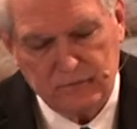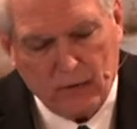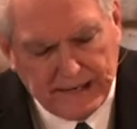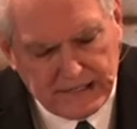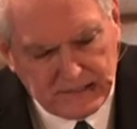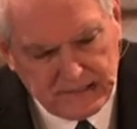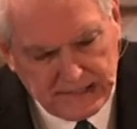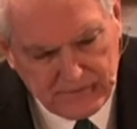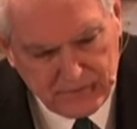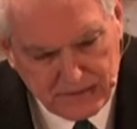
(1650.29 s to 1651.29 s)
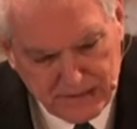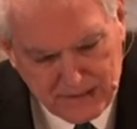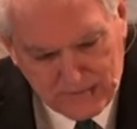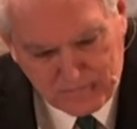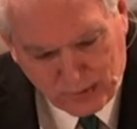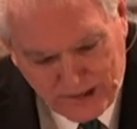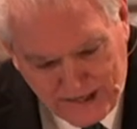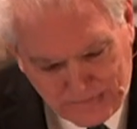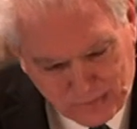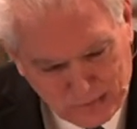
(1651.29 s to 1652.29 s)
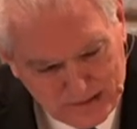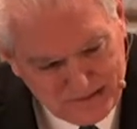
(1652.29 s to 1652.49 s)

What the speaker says: Why isn't David praying for